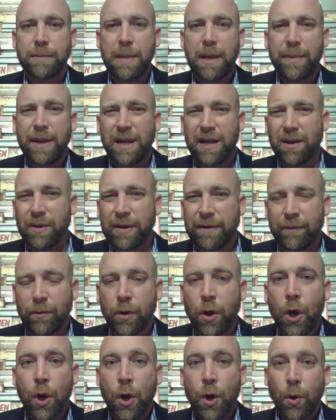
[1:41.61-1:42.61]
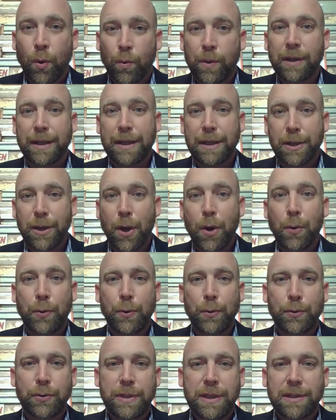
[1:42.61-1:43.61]
Maybe he doesn't even really know
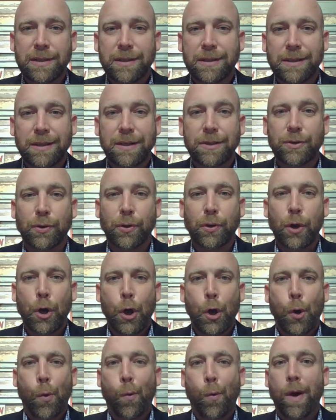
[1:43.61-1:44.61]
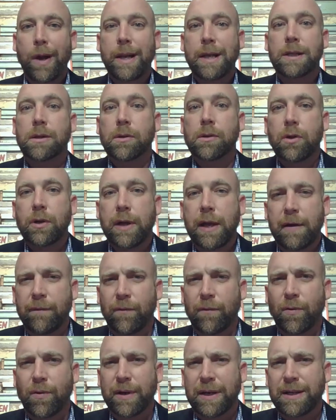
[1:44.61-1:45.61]
who Jesus is or what he's looking for.